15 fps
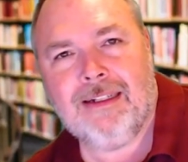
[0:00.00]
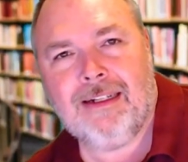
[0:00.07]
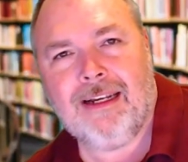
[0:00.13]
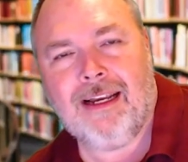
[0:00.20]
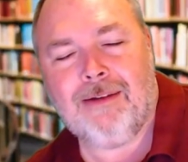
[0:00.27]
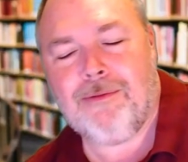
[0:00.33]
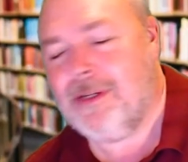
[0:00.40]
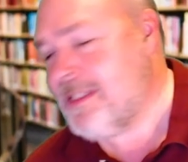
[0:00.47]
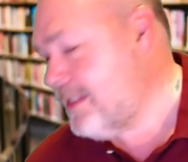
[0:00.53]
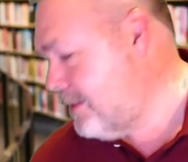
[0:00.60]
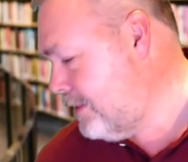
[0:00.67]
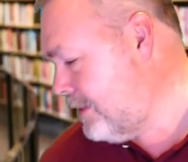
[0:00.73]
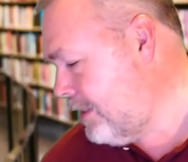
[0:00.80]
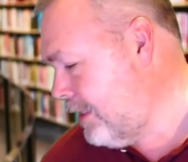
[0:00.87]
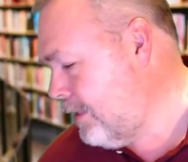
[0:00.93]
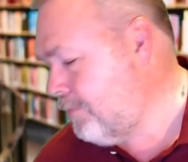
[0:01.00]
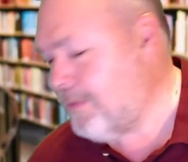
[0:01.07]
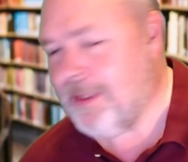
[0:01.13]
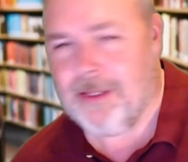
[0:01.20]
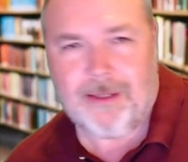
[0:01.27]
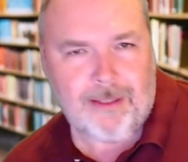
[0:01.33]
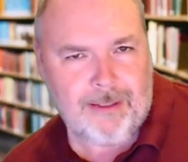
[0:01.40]
I wasn't done
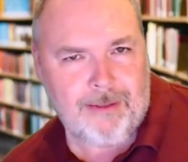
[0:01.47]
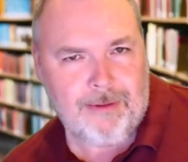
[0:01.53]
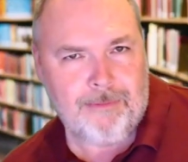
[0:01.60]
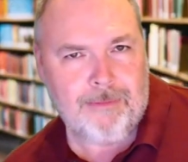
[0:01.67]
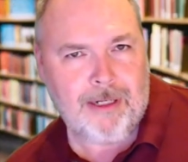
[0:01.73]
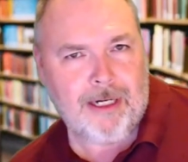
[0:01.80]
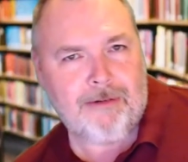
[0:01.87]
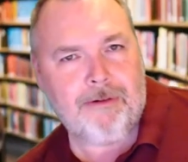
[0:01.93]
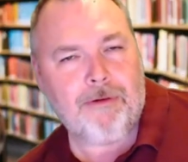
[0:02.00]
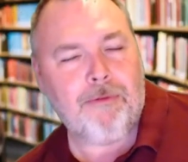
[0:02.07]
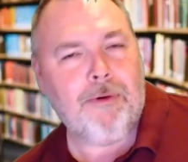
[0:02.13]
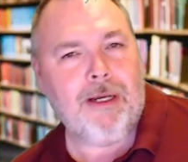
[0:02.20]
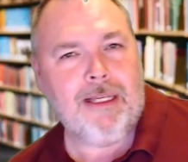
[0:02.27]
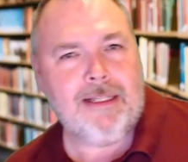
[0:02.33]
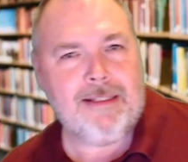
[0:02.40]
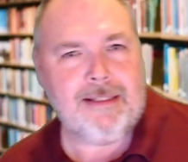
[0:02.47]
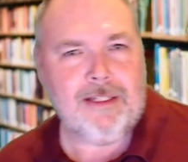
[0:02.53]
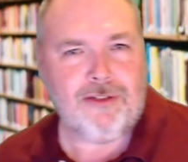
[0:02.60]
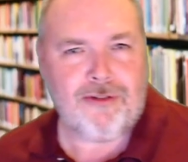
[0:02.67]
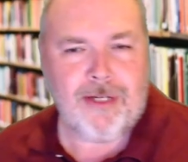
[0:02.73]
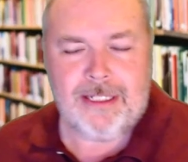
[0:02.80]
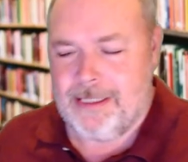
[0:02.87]
with Margaret Weis and
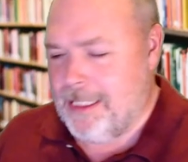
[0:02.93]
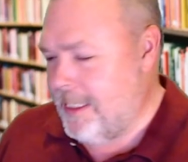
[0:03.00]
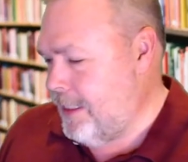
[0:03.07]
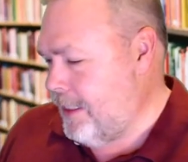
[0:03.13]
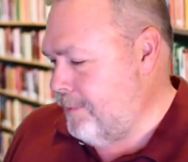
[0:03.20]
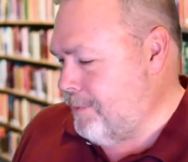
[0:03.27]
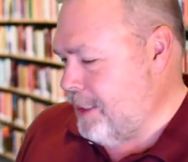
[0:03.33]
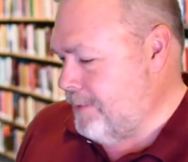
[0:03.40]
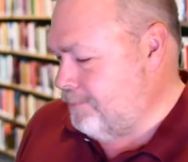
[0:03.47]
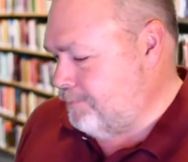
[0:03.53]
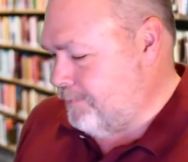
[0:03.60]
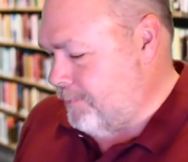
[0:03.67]
Tracy Hickman.